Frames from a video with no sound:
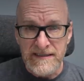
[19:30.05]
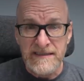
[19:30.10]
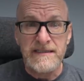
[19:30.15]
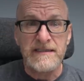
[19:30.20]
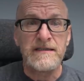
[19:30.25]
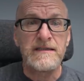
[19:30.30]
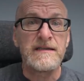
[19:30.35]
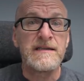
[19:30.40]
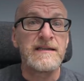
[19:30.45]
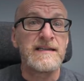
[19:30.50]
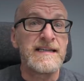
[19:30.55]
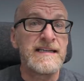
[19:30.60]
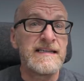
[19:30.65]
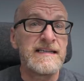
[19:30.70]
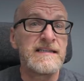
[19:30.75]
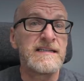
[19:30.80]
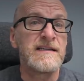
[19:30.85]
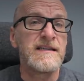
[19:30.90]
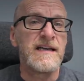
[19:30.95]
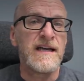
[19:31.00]
to
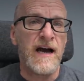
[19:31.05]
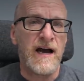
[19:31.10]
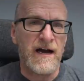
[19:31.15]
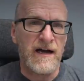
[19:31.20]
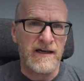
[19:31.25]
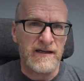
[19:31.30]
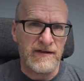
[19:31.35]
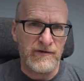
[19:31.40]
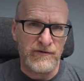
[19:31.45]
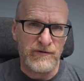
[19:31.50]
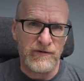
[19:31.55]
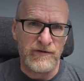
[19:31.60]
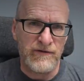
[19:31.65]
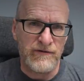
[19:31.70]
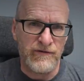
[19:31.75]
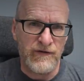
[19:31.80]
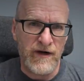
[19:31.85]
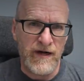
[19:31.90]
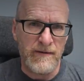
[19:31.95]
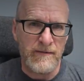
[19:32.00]
lead the eye through the
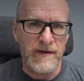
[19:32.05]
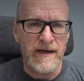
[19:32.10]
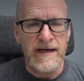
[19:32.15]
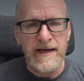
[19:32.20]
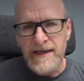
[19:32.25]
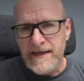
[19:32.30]
frame,